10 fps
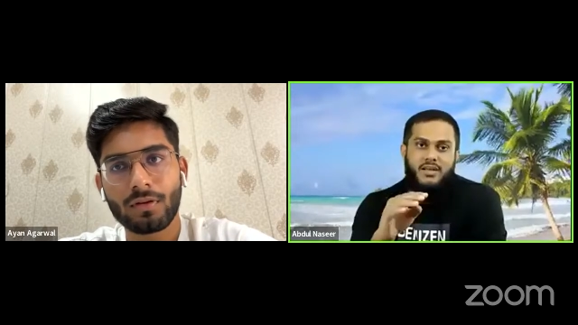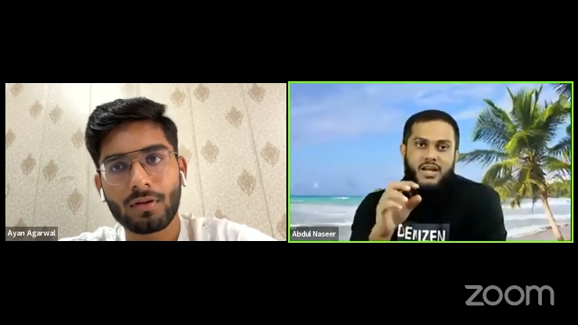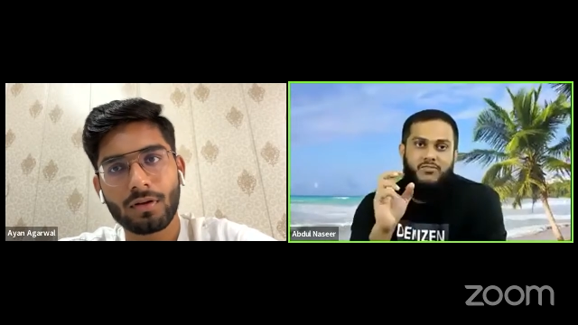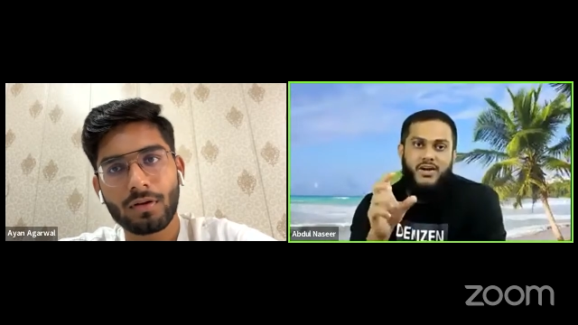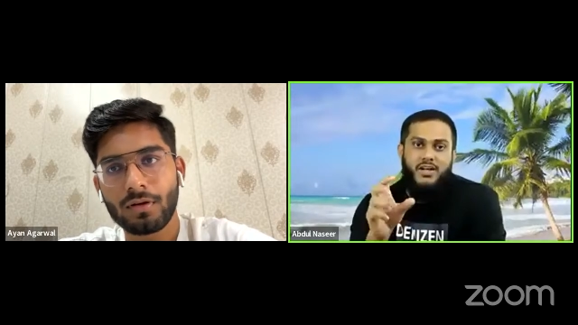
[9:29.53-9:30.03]

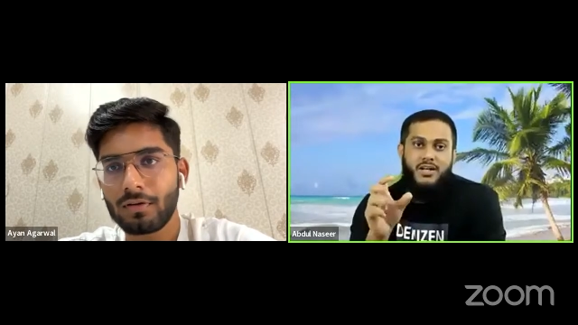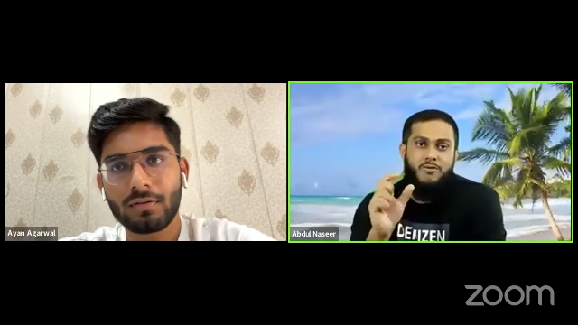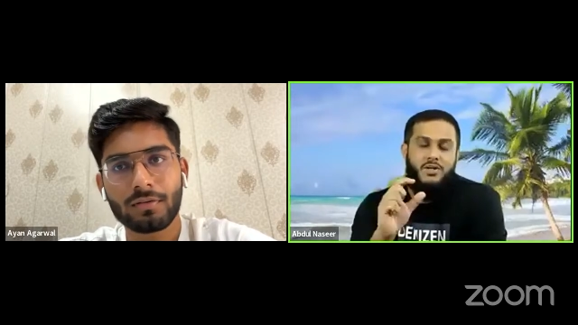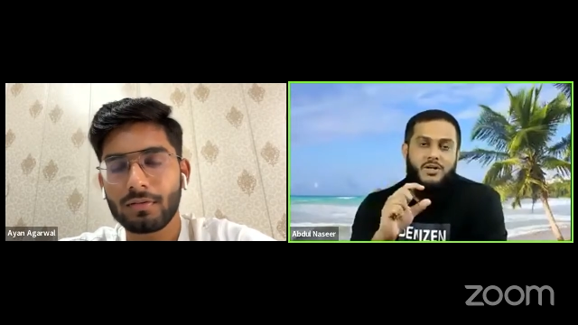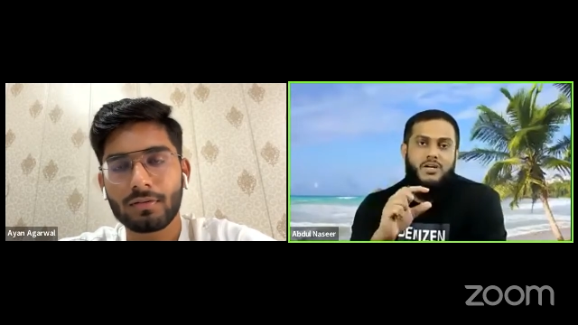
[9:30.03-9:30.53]
Speaker 1: In final year
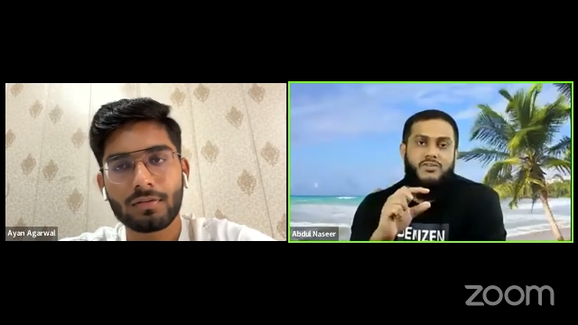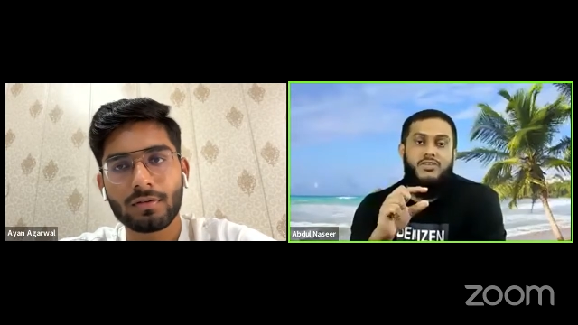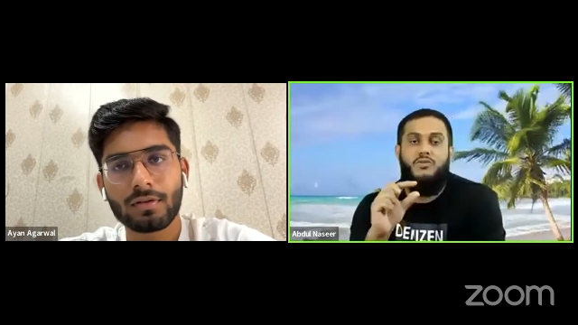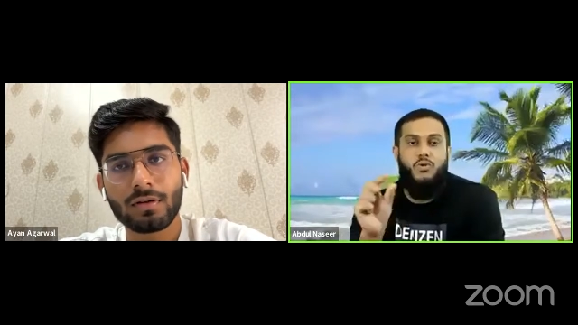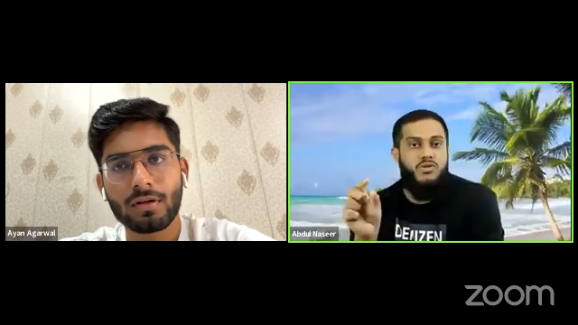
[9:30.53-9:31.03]
may cover
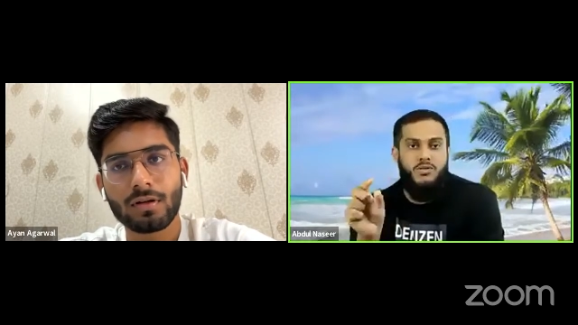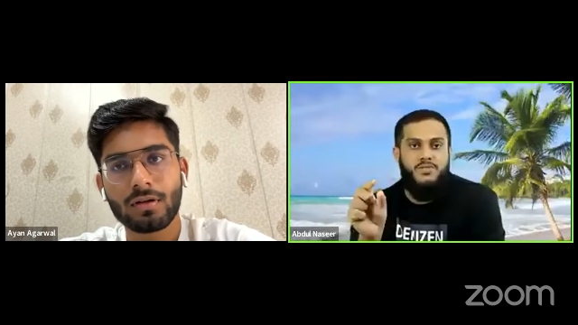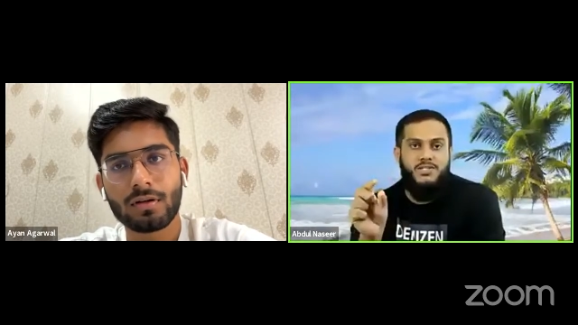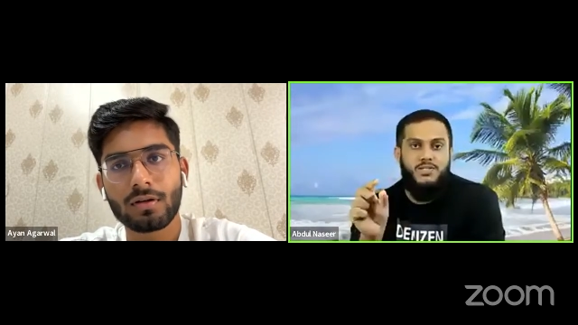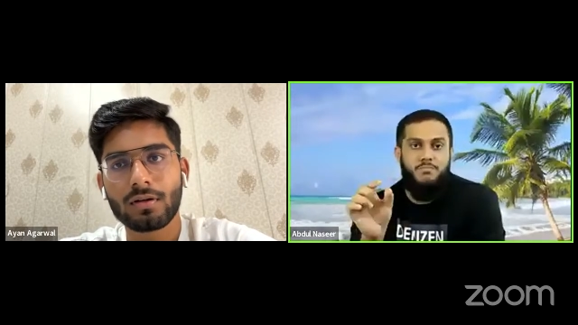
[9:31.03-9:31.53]
the small
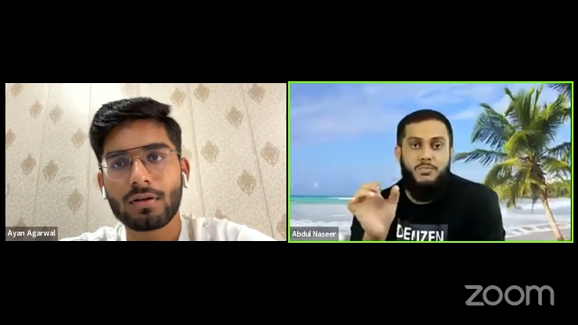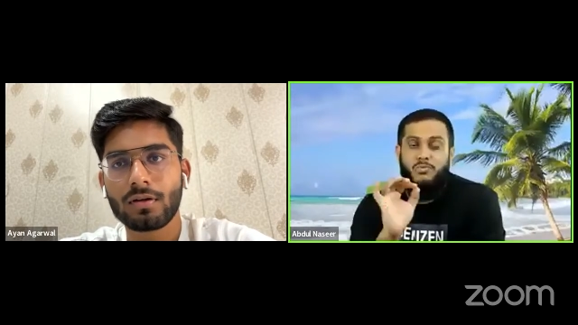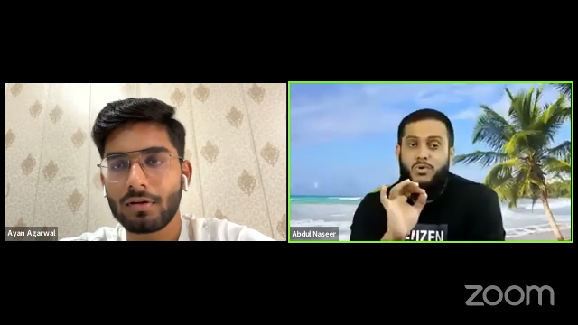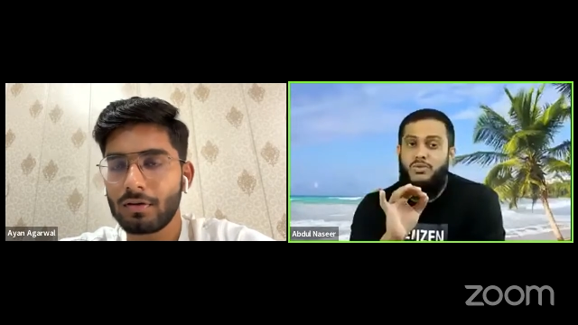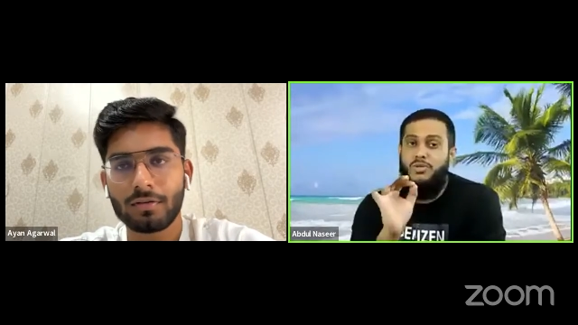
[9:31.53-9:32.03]
subjects. But
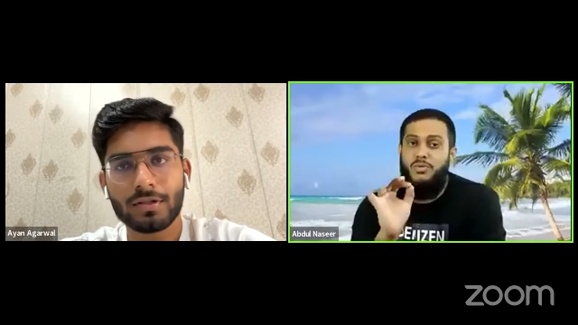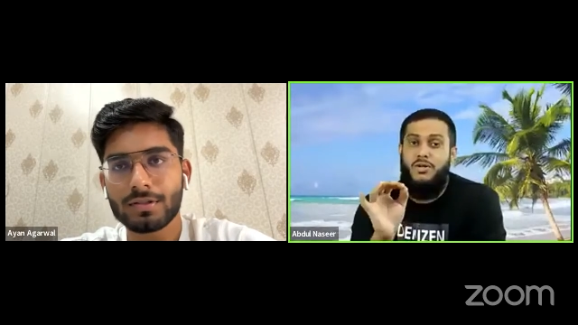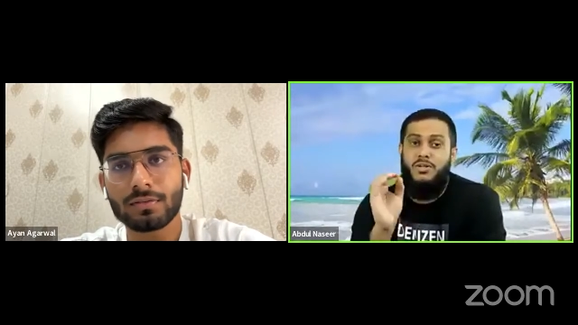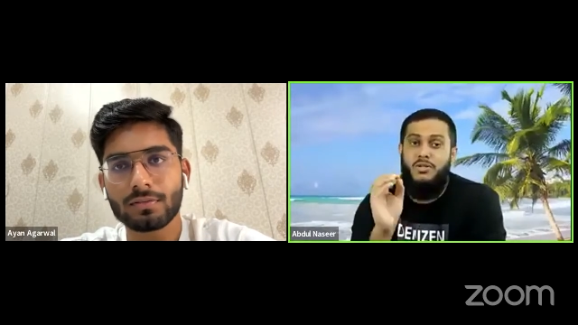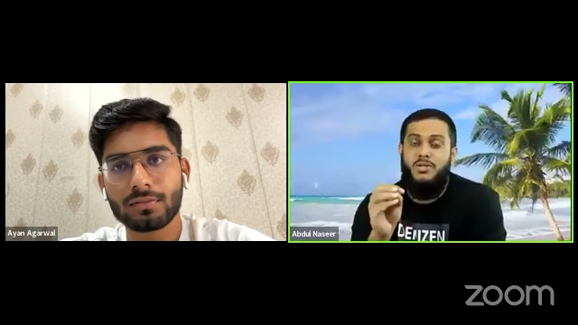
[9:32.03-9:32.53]
whatever you're
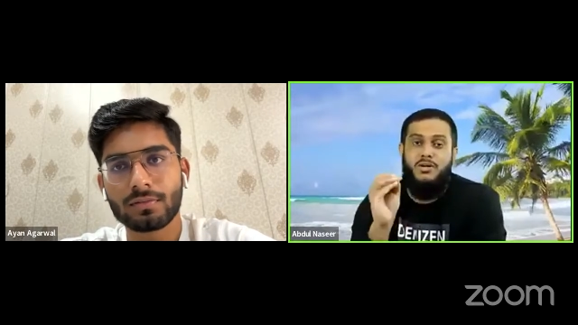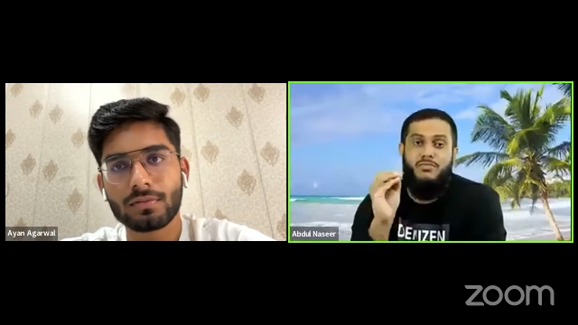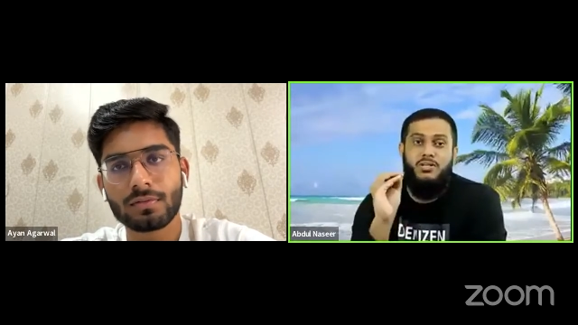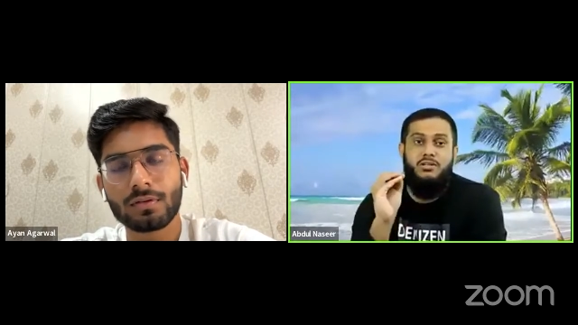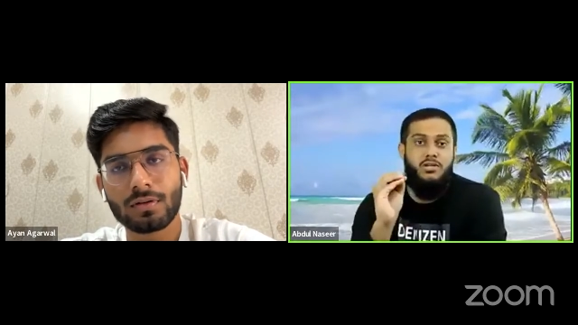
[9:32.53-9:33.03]
covering, you're
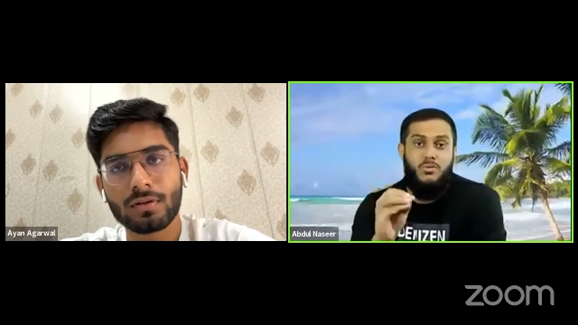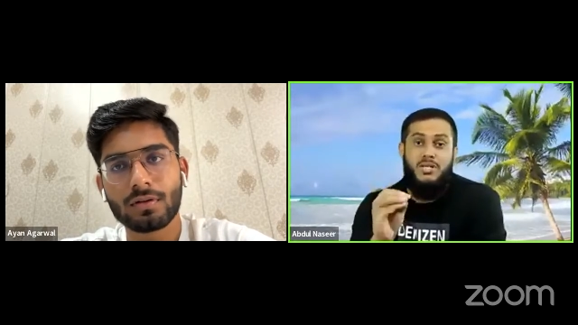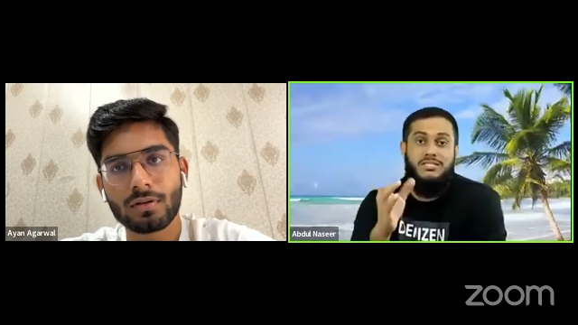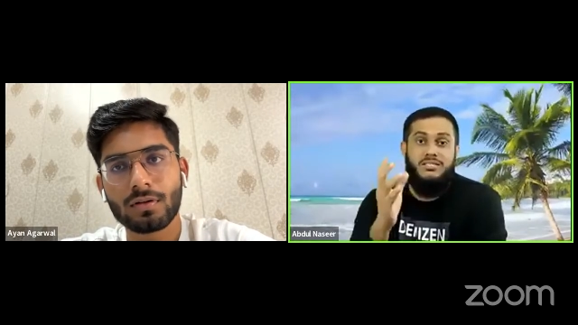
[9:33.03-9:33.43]
covering it thoroughly in